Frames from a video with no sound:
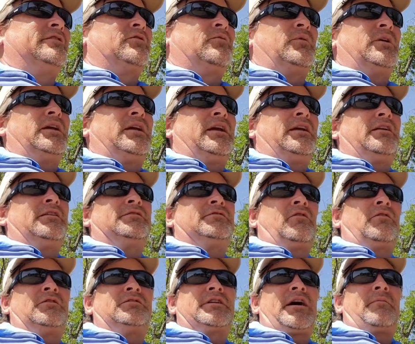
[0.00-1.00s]
the weekend is the
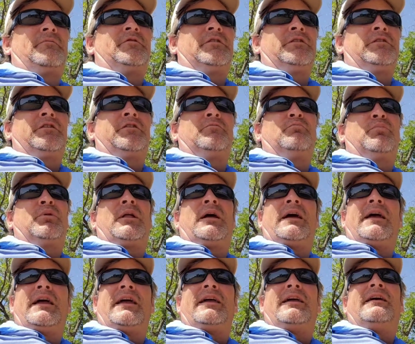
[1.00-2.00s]
only time you can
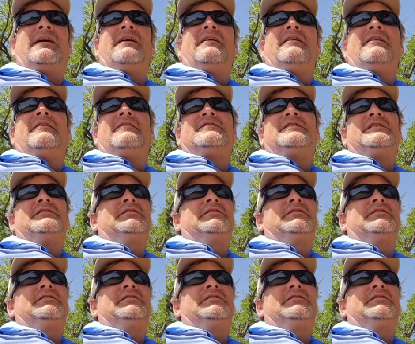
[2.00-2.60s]
play. Tee